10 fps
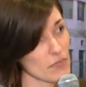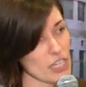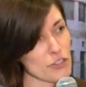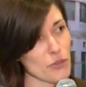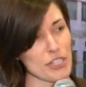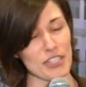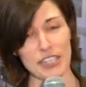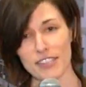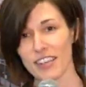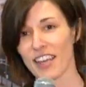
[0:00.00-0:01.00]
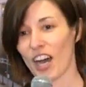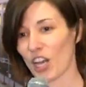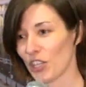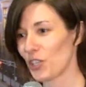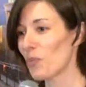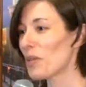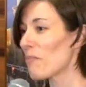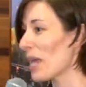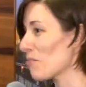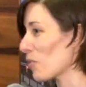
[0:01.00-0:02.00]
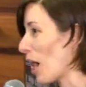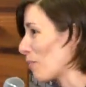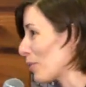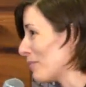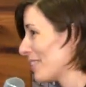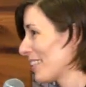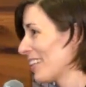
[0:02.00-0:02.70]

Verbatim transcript: And so this is a human made problem,